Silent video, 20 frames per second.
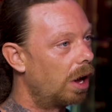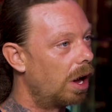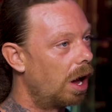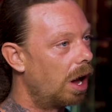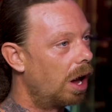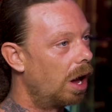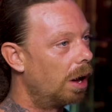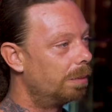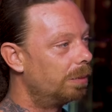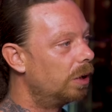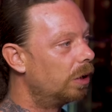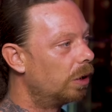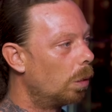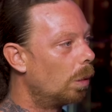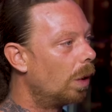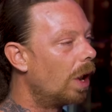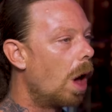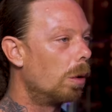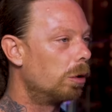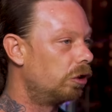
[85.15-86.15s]
Um, you
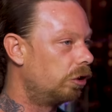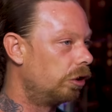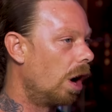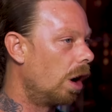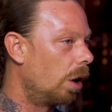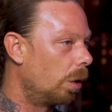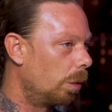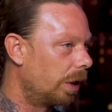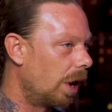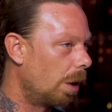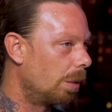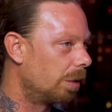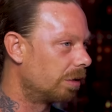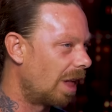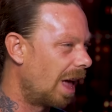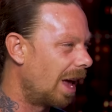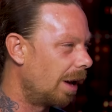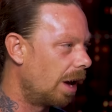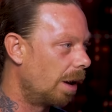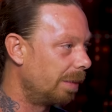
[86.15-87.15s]
know, when I was young, when I was
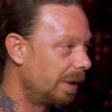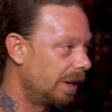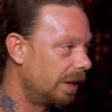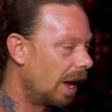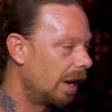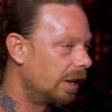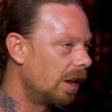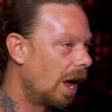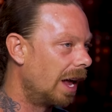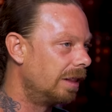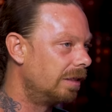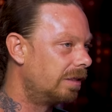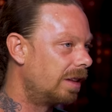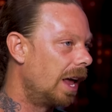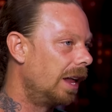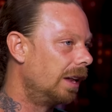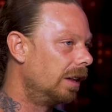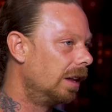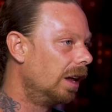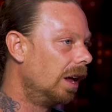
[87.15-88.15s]
like, I mean, like nine,
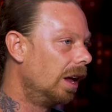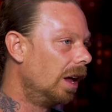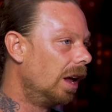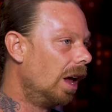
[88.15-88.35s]
ten